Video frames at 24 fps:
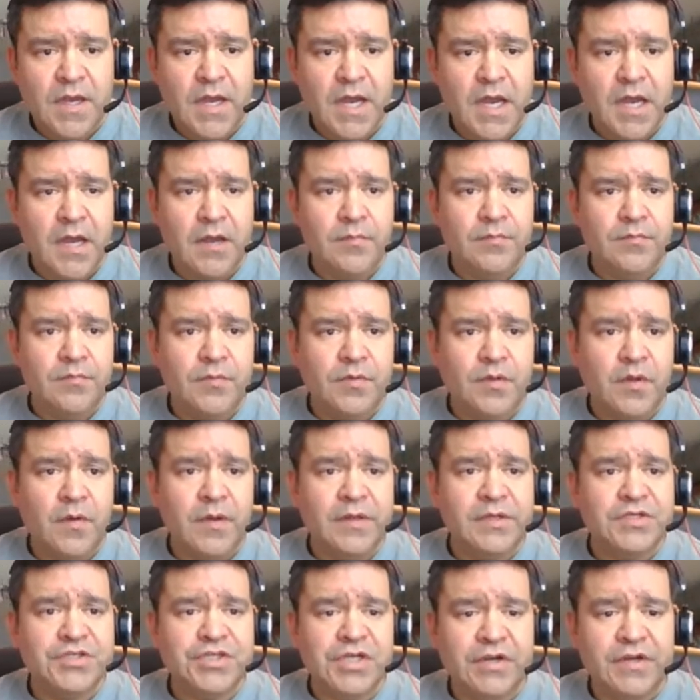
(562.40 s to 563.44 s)
Um, go
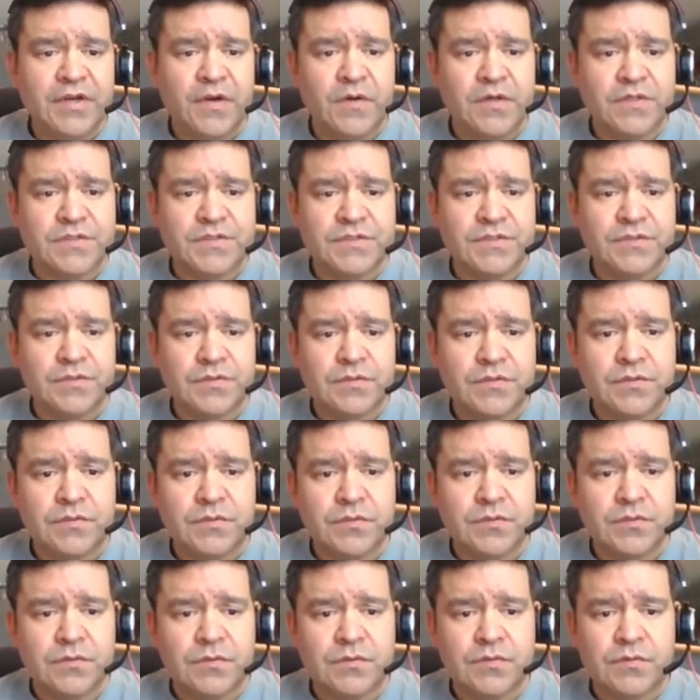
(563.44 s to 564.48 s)
ahead and share yours.
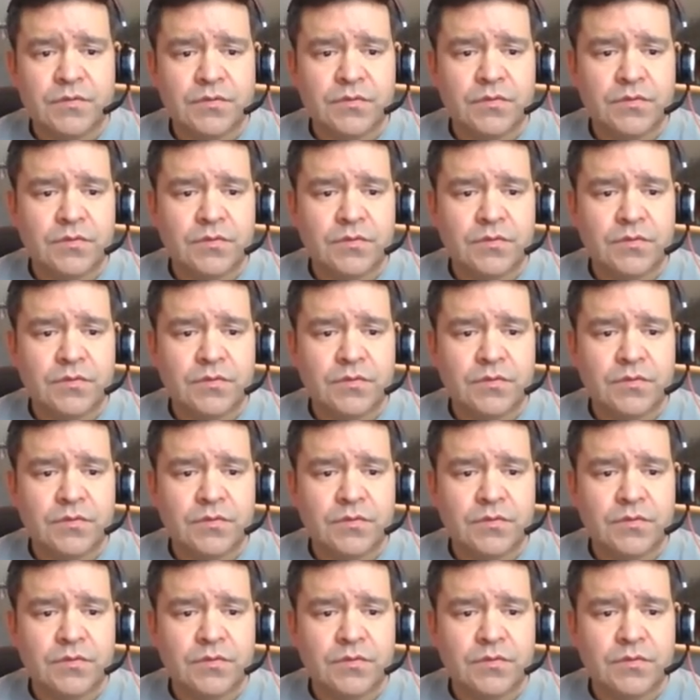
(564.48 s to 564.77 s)
Let's do it.